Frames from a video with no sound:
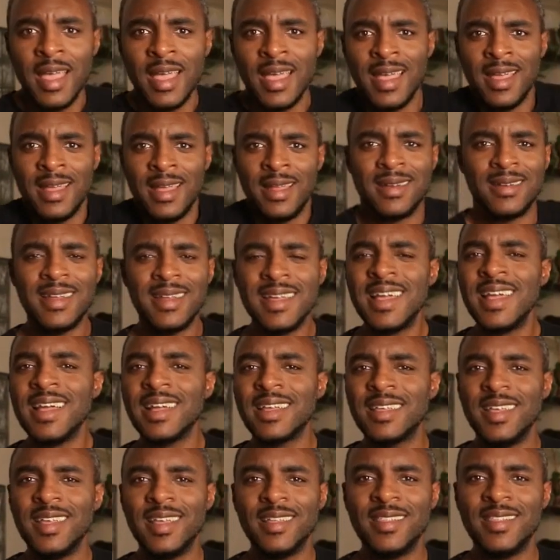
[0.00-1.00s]

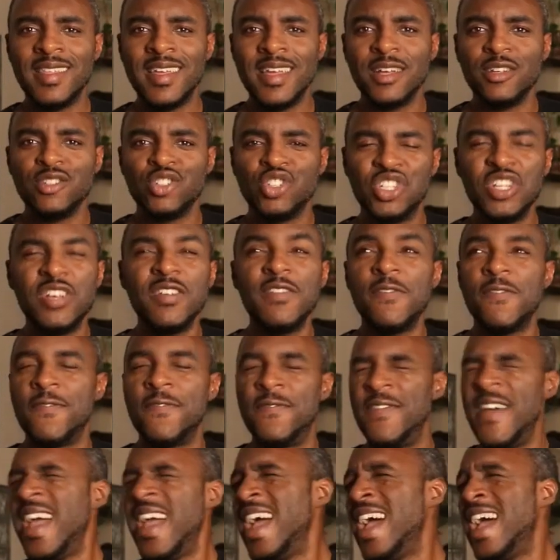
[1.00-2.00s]
Lucky there's a
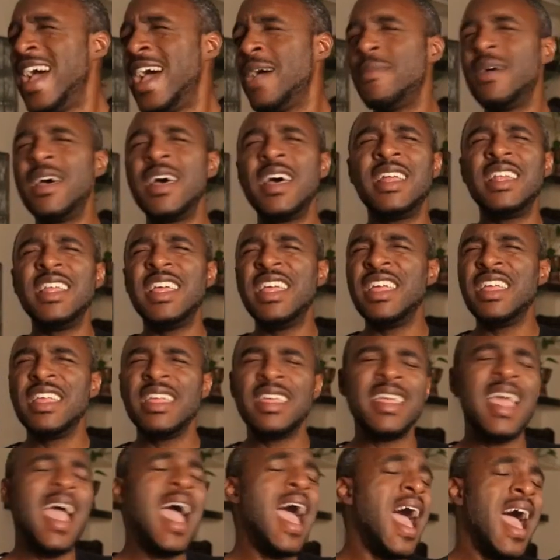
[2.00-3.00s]
family
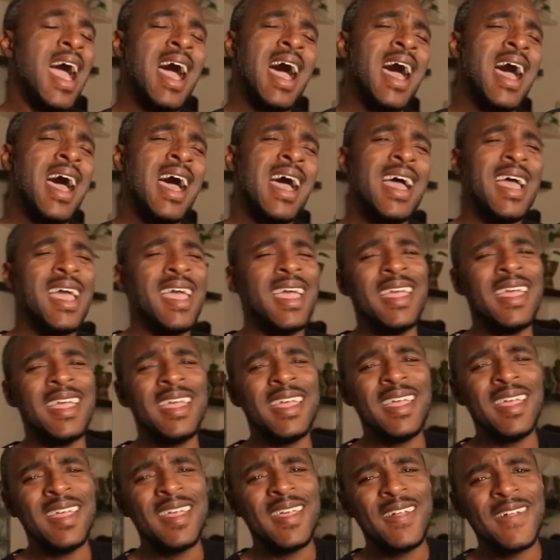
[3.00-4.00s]
guy.
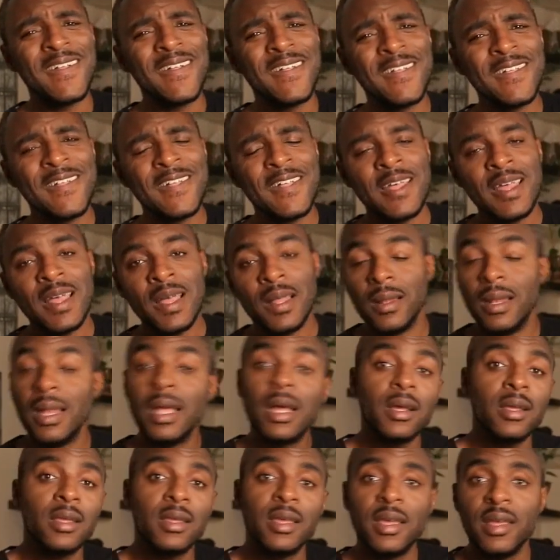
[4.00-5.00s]

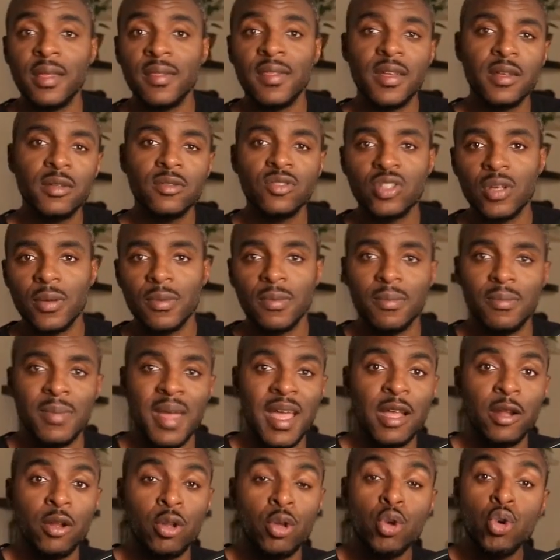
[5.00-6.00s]
Lucky there's a
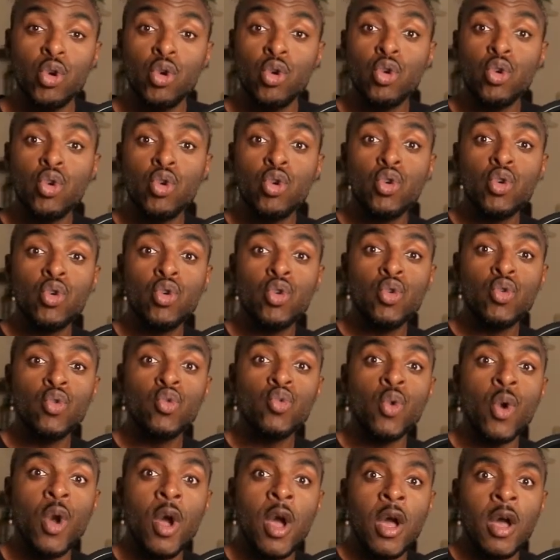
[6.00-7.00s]
man who
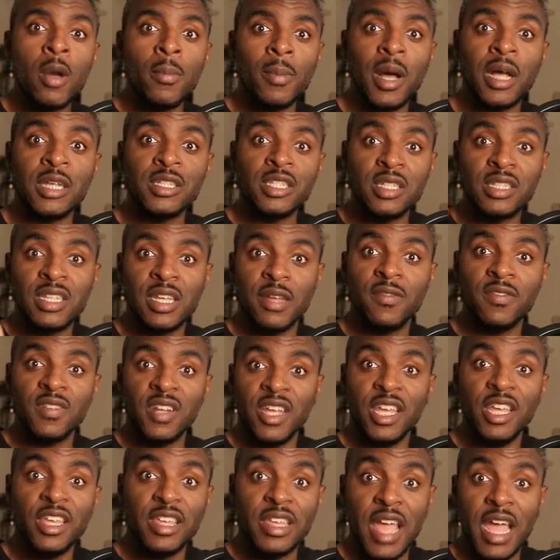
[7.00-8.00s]
positively
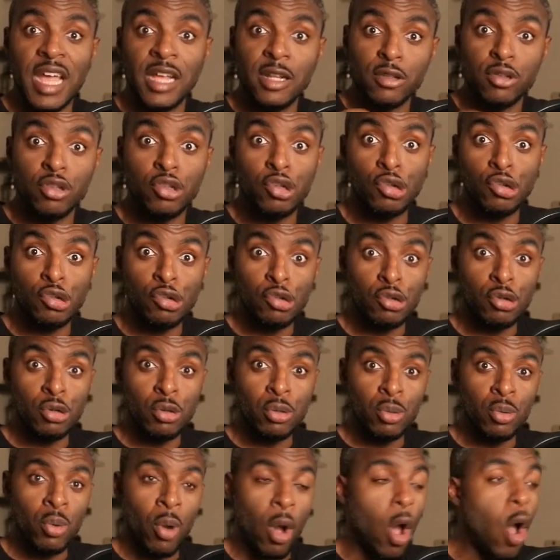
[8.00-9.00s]
can
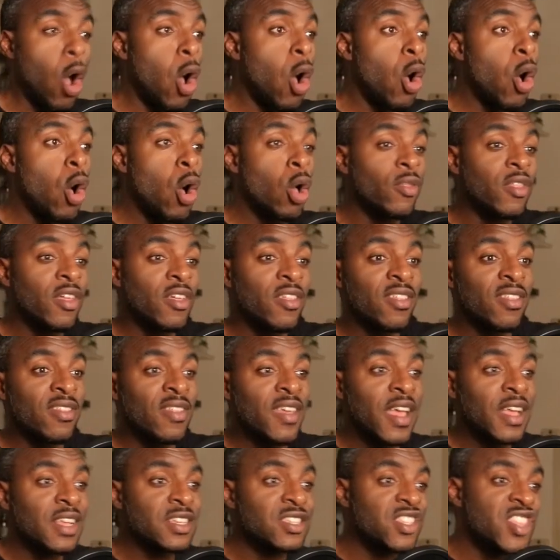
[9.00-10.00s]
do all the
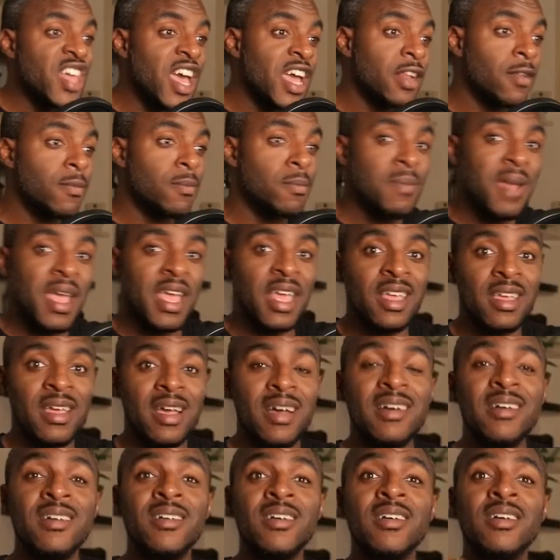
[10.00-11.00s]
things that make
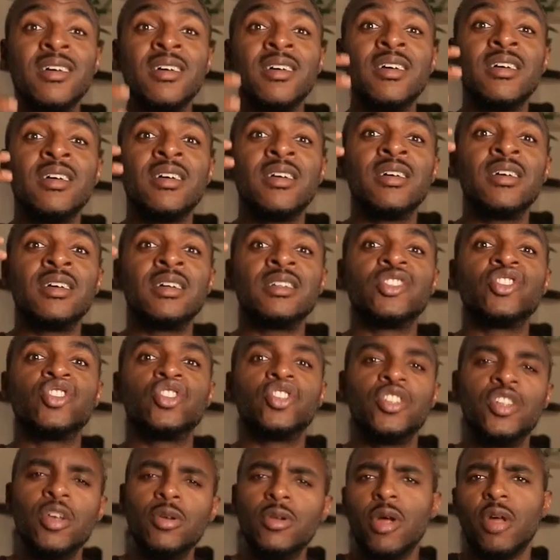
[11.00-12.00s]
us,
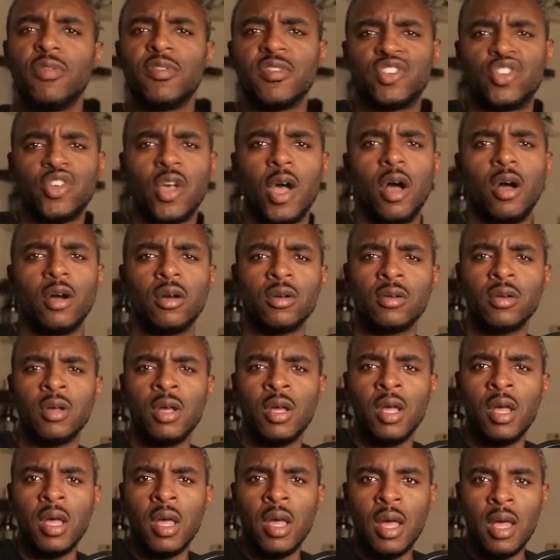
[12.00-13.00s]
you know the song,
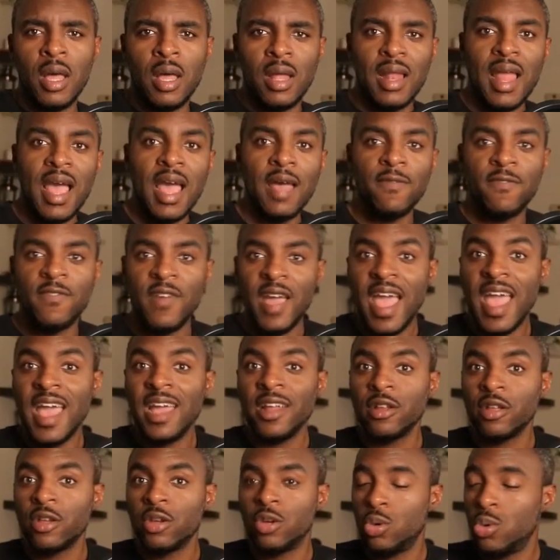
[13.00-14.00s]
laugh
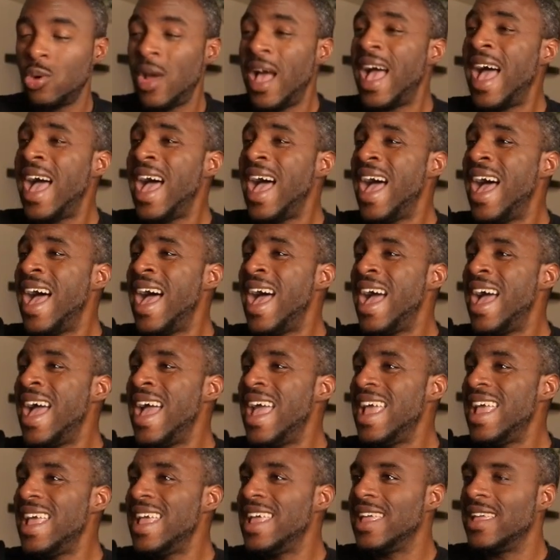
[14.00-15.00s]
and
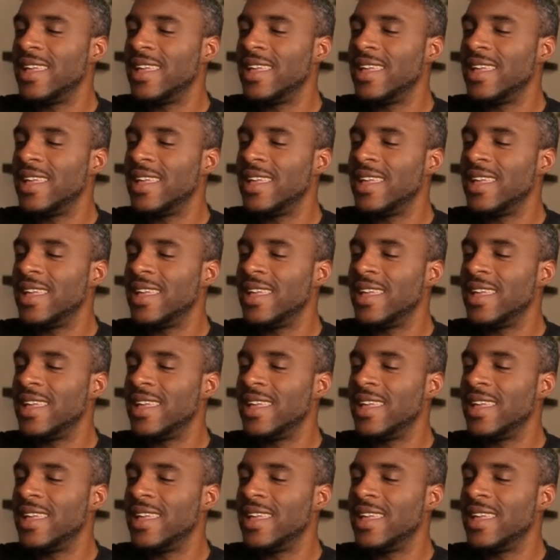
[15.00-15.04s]
cry.